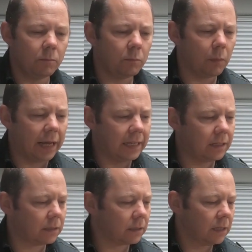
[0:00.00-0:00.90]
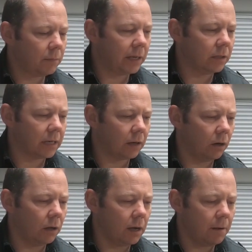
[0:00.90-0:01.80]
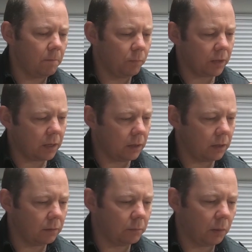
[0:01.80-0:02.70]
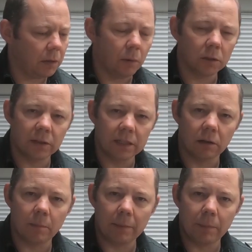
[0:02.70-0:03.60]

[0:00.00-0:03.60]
makes, because they've got probably MOSFETs on the back,